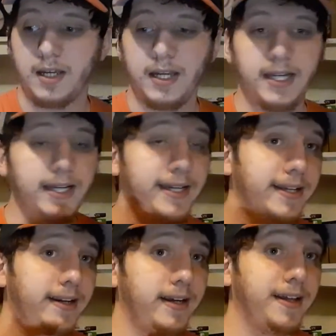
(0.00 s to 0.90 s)
And
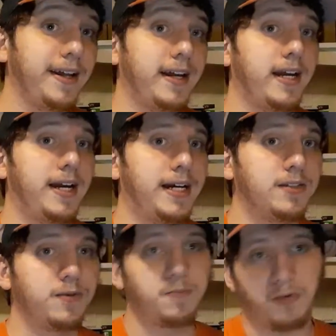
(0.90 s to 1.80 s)
then, as
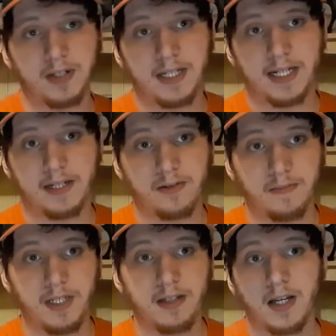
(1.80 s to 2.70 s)
it was pointed out to me,